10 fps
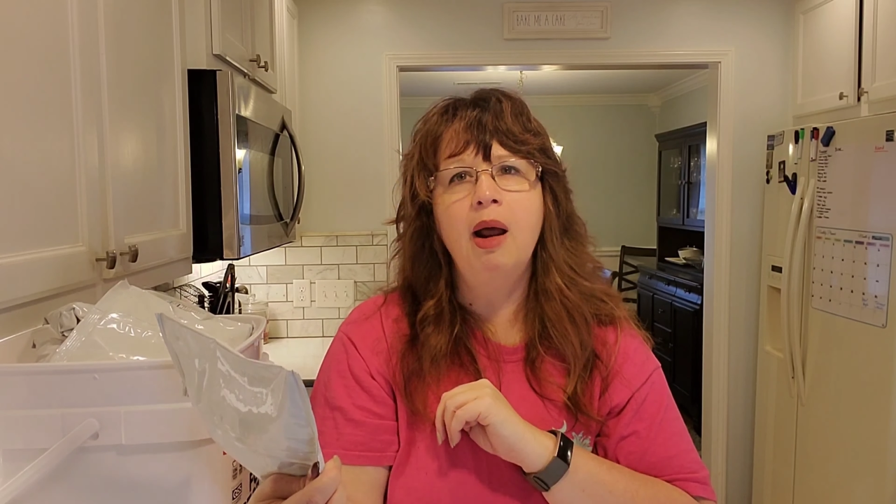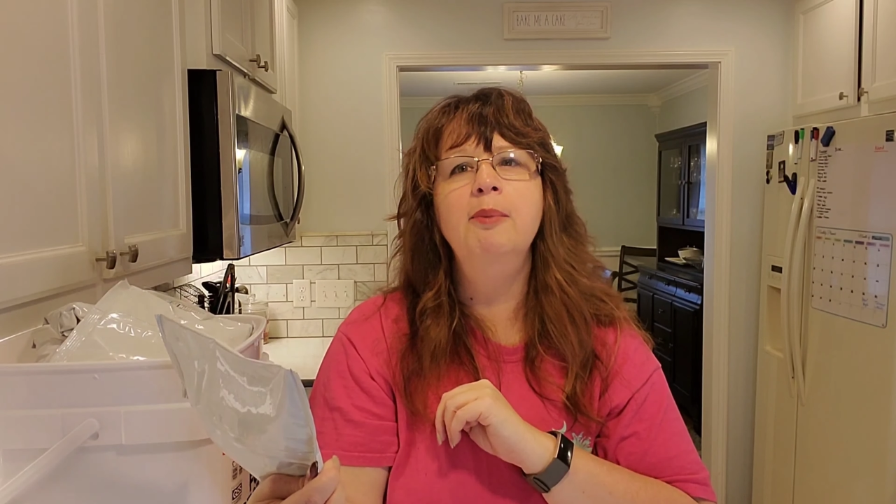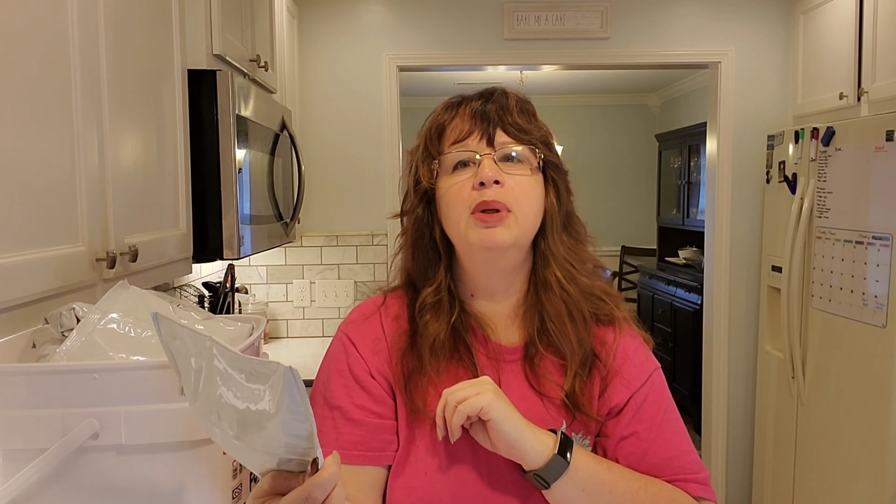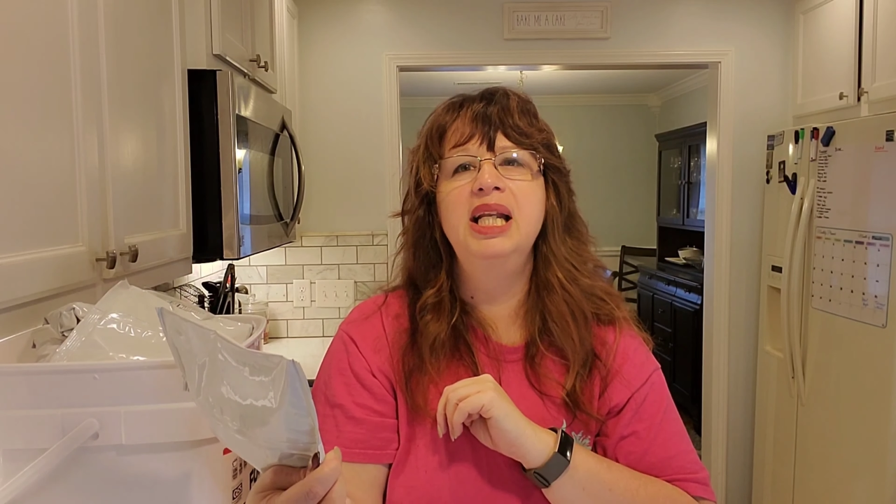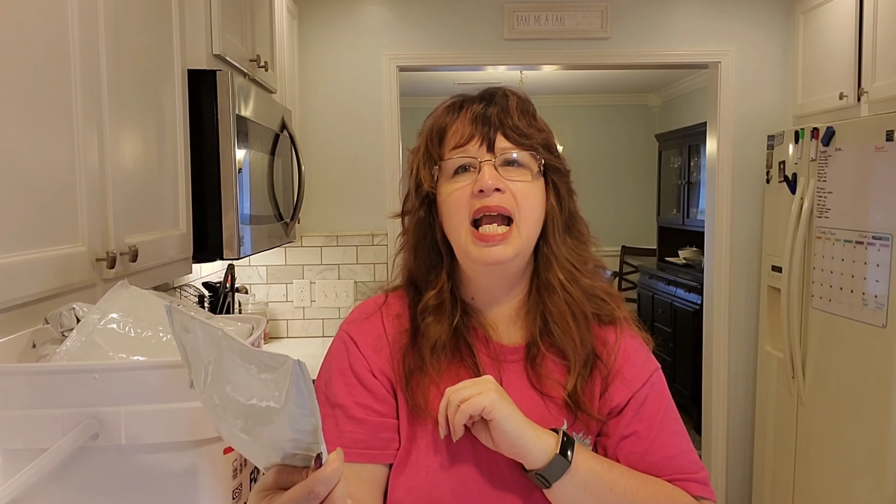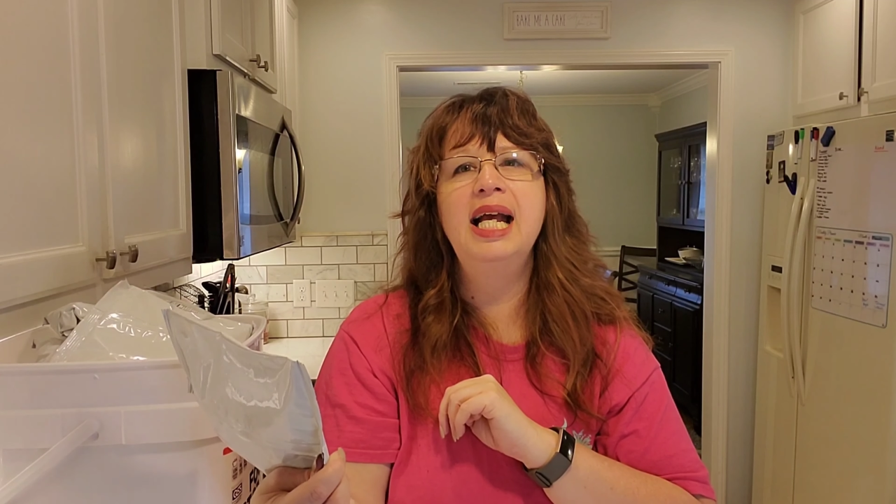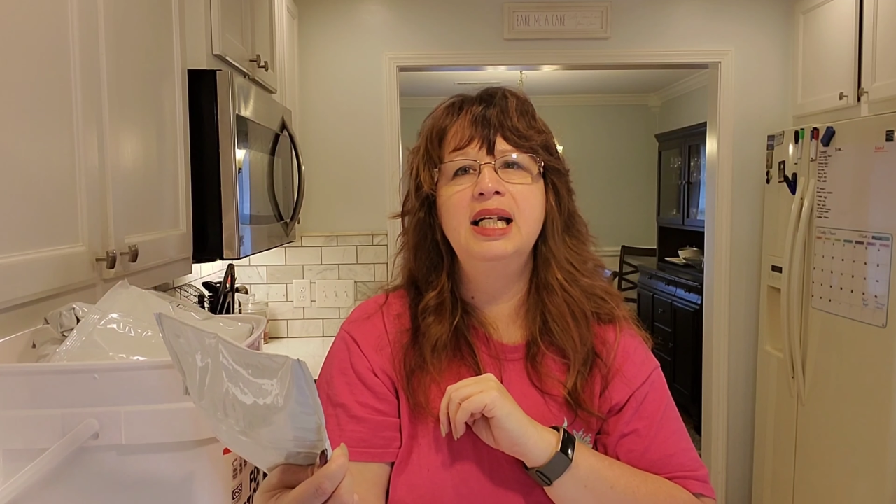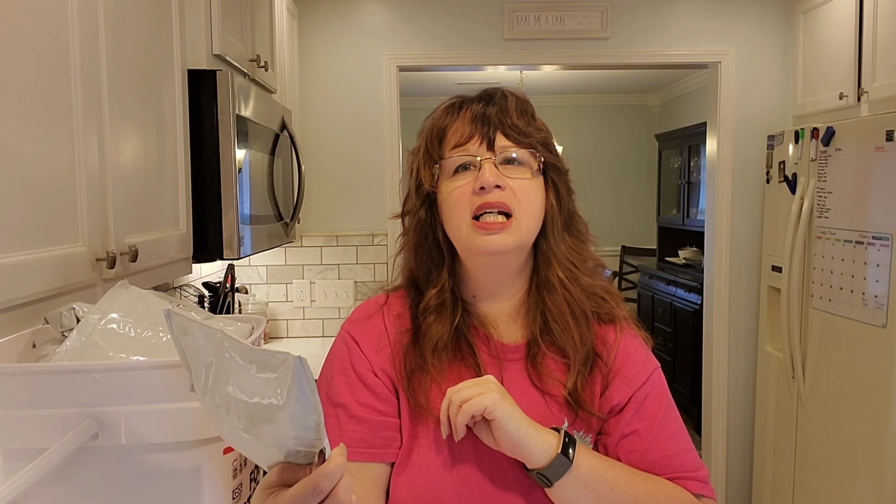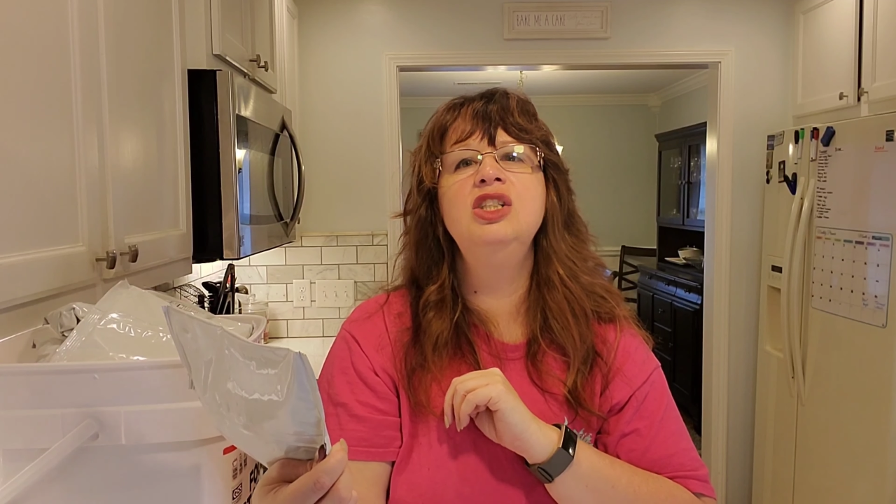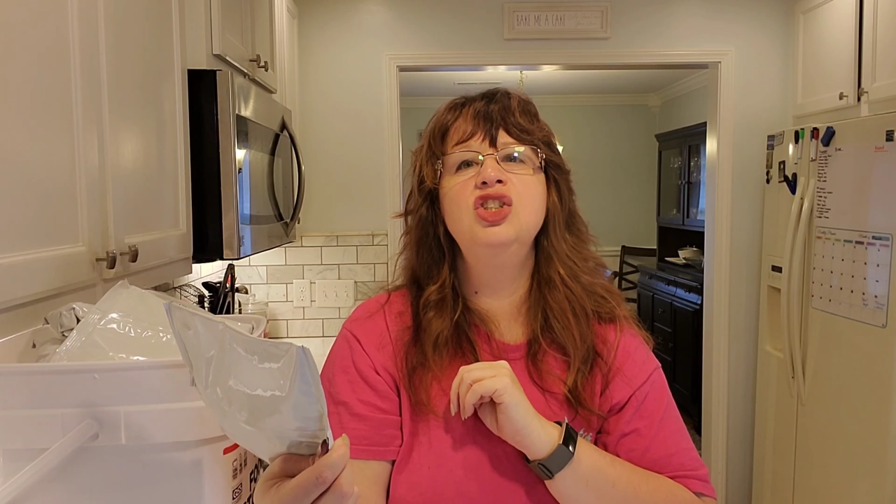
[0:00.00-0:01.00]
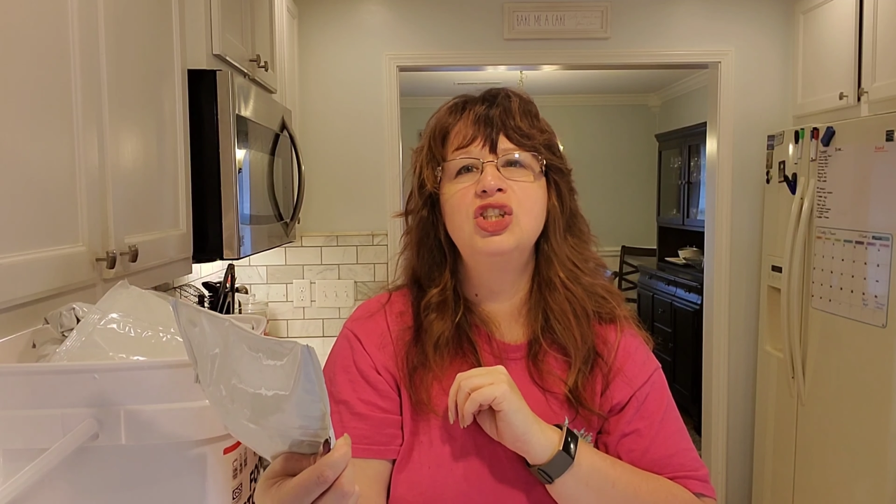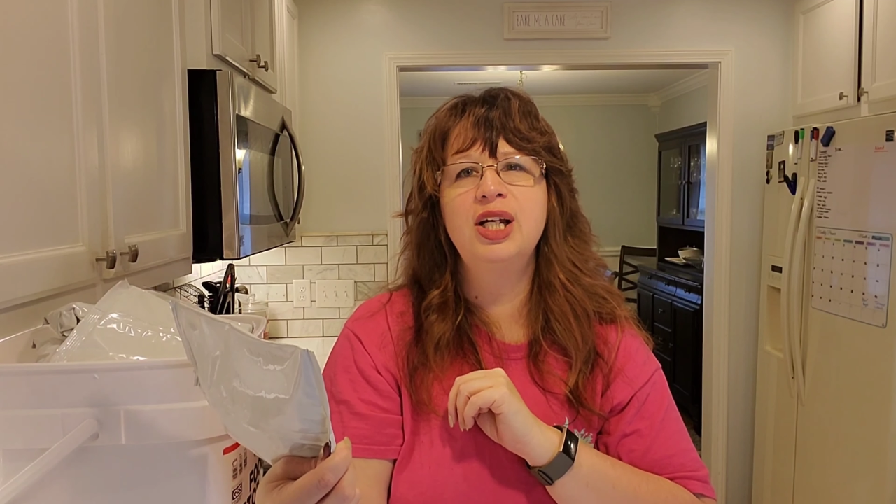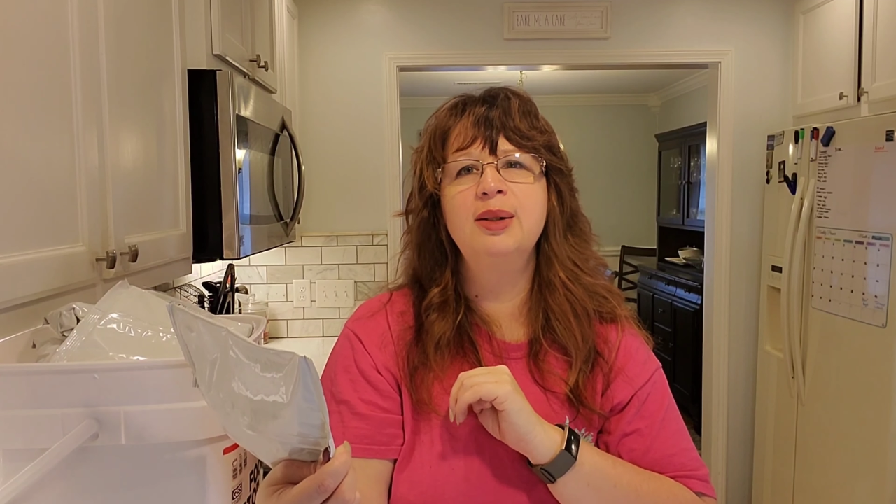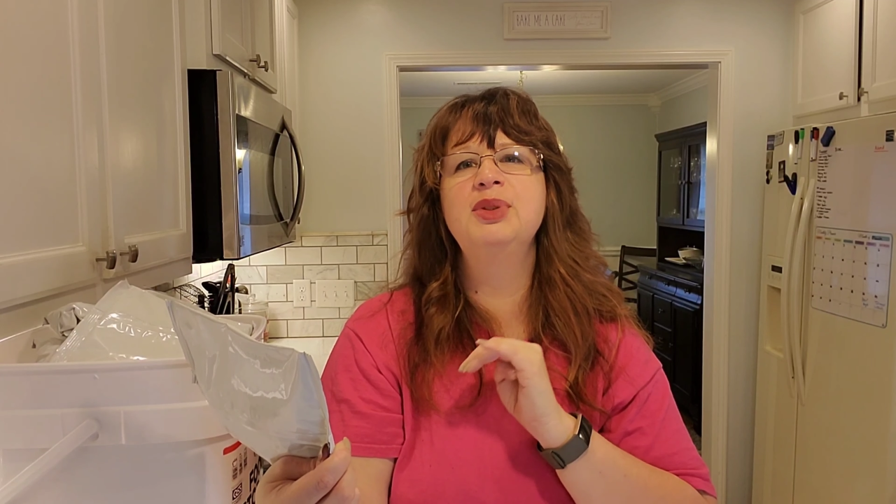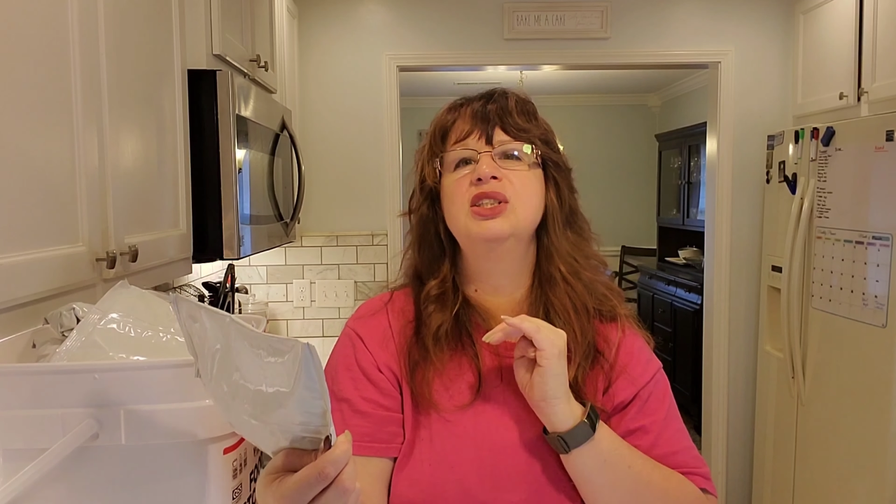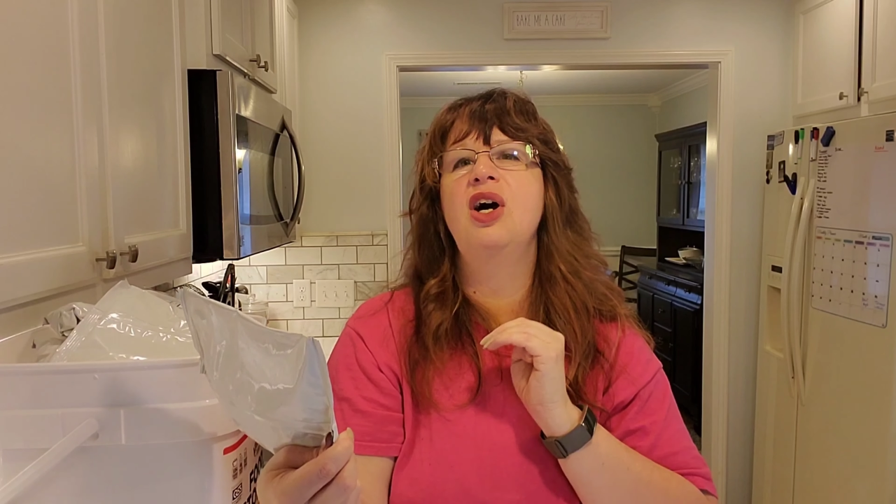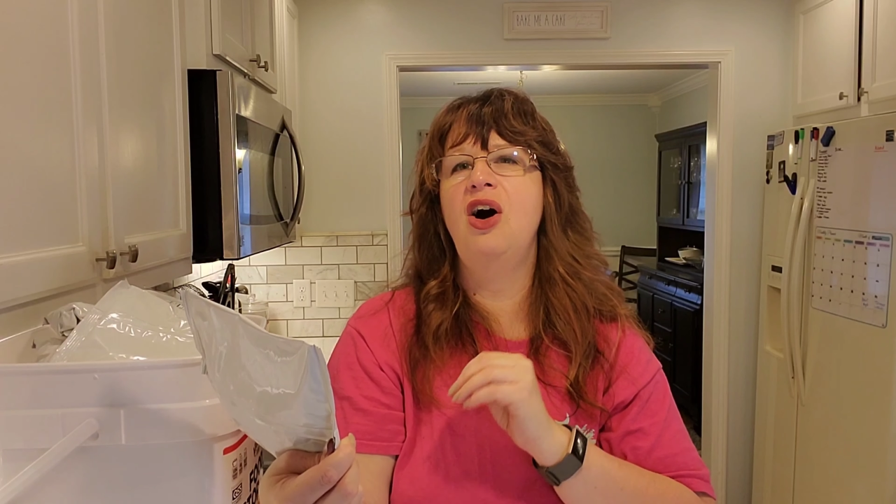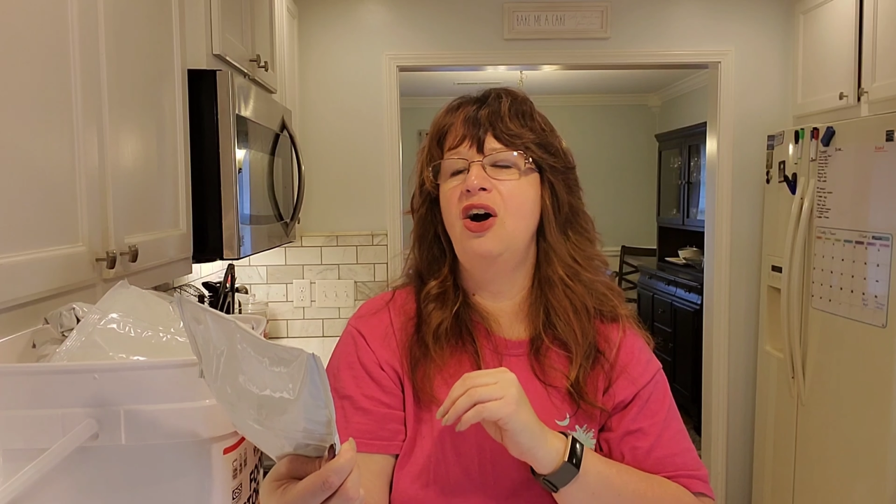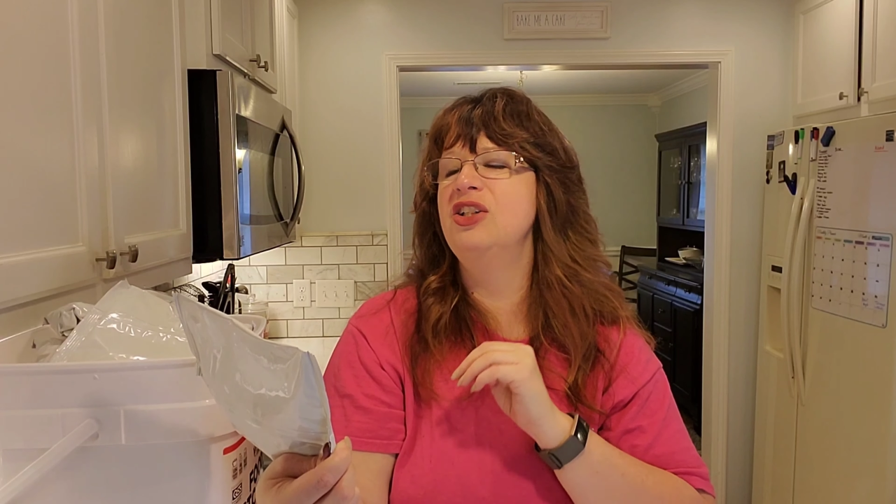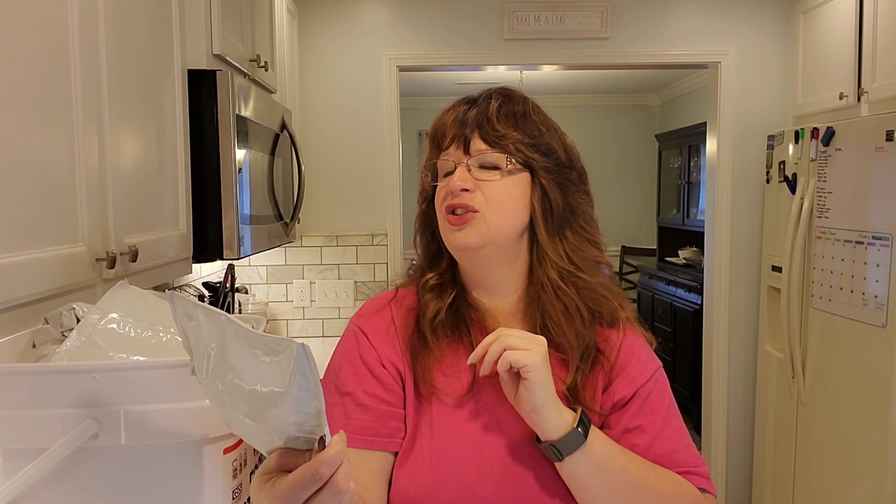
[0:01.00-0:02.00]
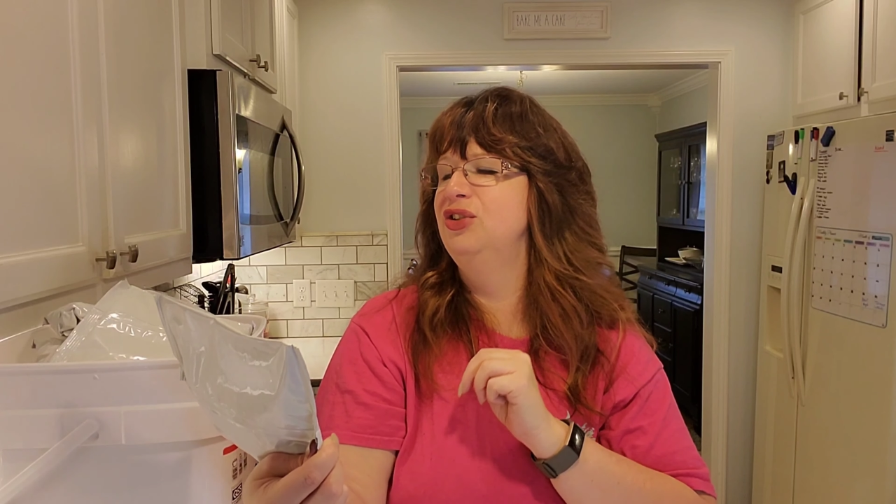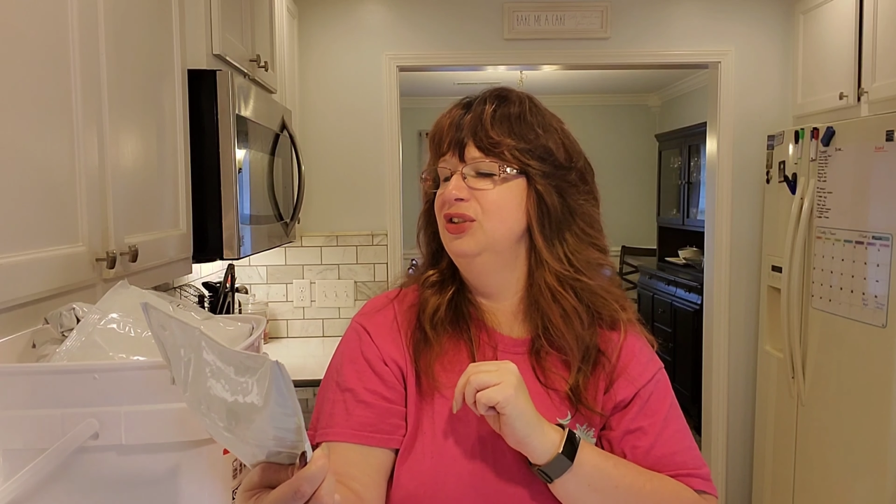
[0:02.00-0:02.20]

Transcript: which banana chips are